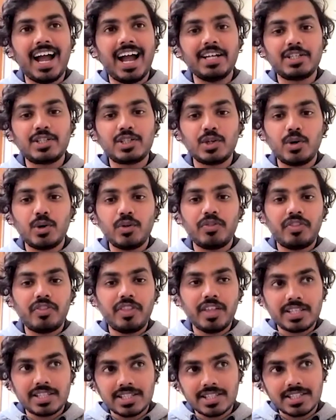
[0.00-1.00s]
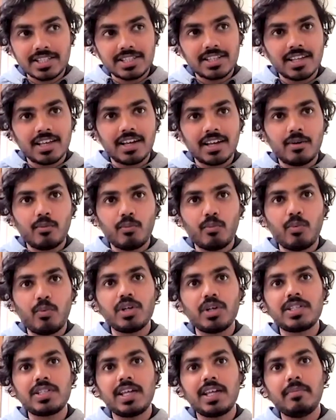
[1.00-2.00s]
And so this
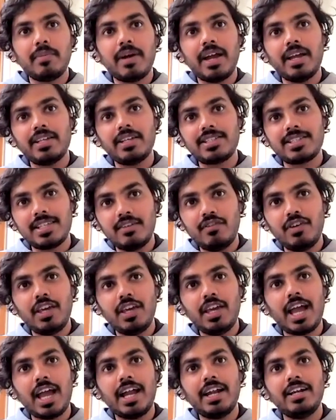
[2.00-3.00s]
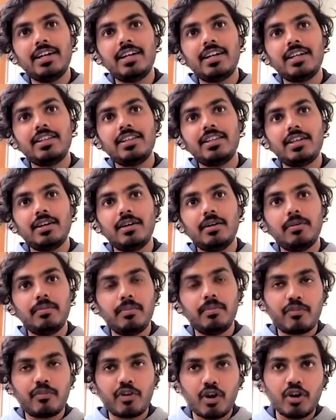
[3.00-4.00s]
was in my CV, and
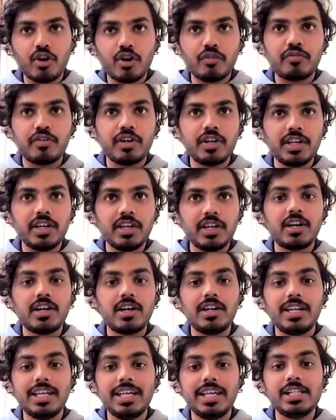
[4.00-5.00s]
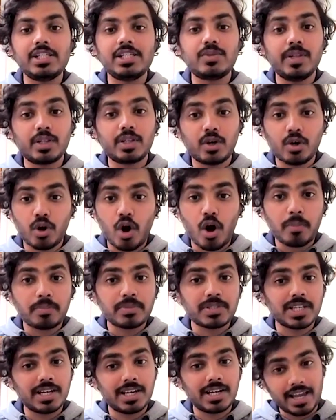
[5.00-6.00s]
the Fraunhofer here deals with
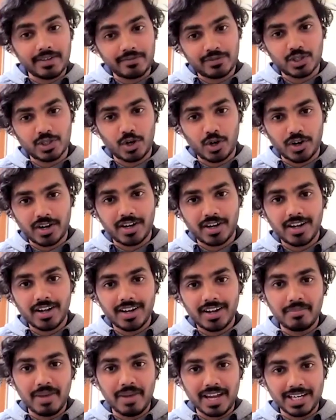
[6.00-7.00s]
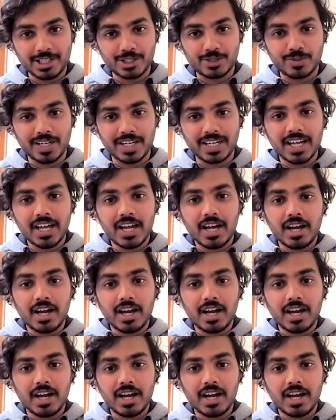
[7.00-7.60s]
crops and livestock management.